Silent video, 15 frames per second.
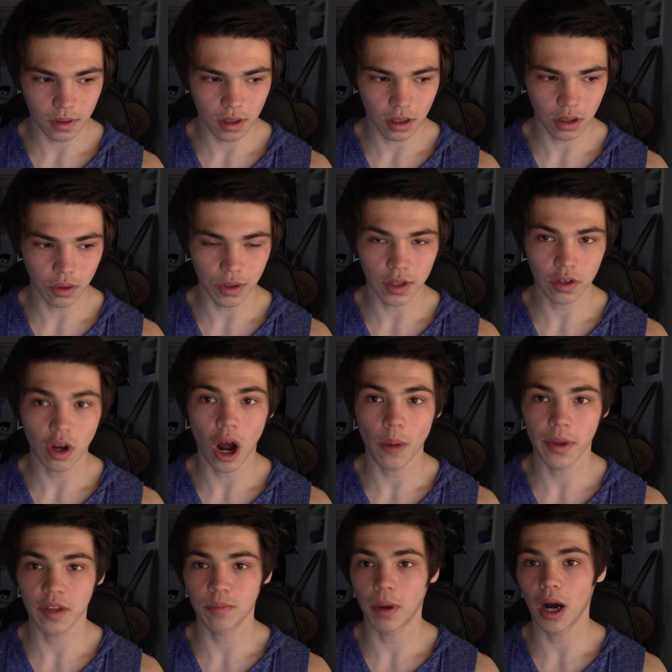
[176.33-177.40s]
you know, these
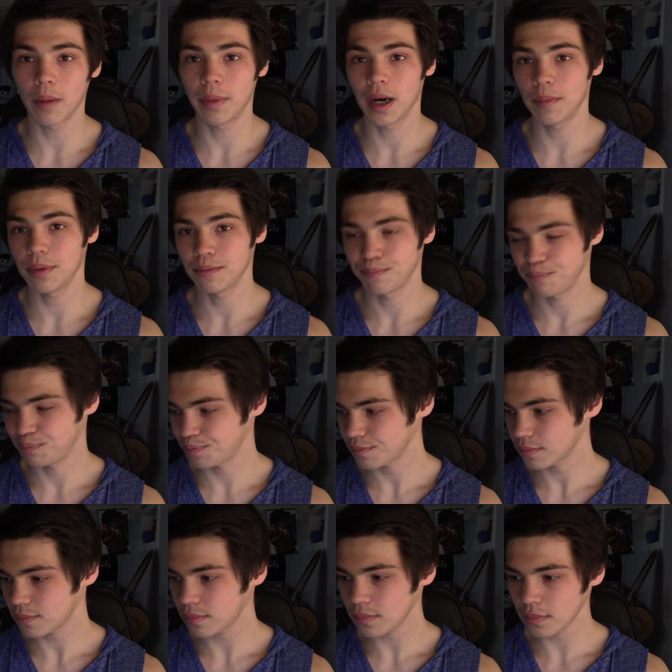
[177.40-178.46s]
comments pop up
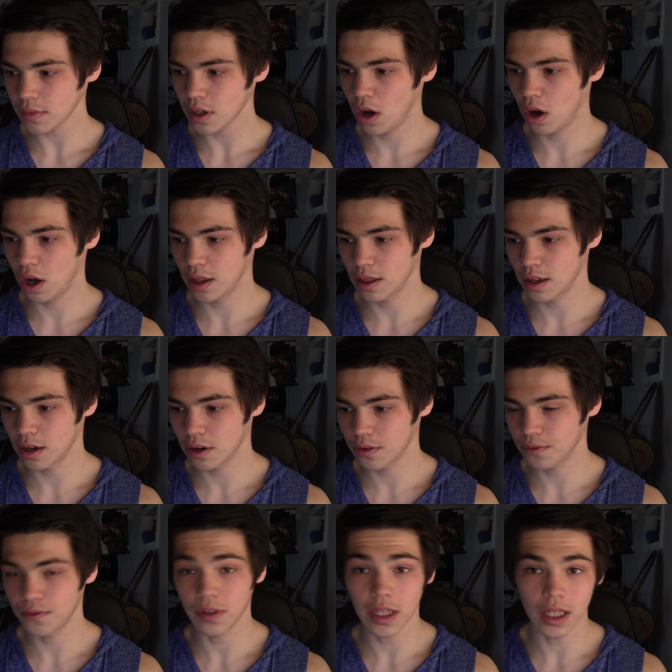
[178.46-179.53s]
on
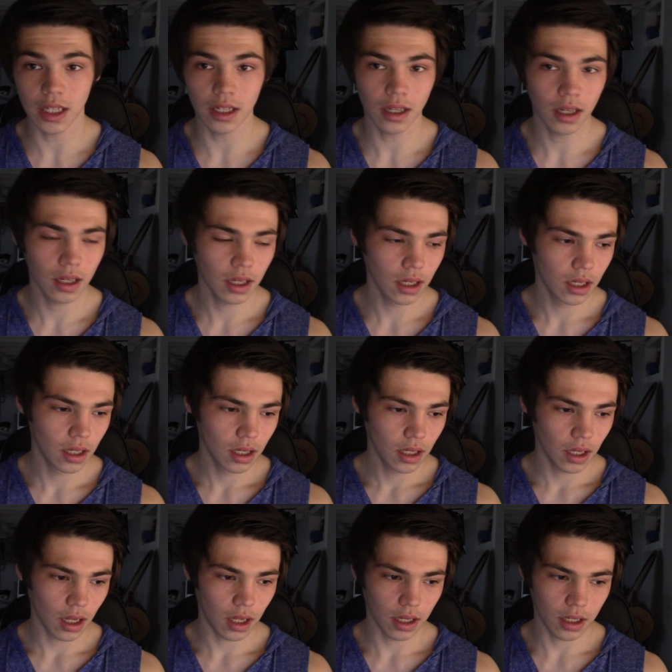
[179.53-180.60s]
their feed
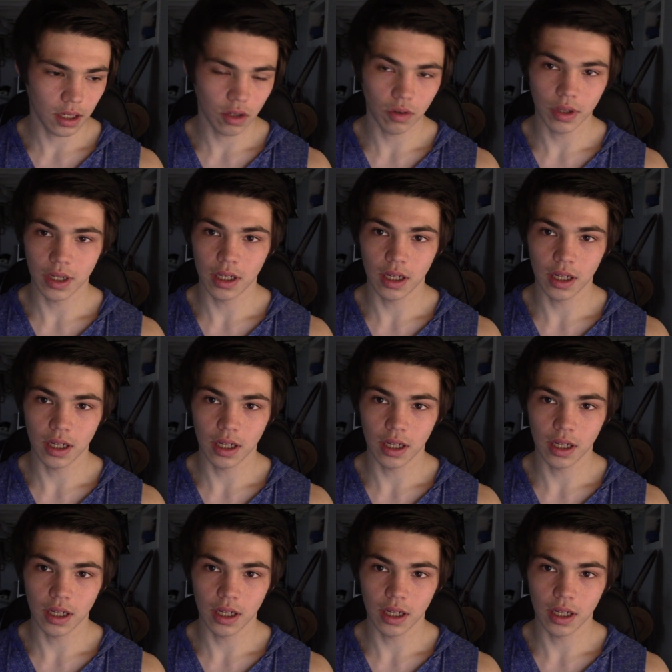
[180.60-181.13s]
and you know in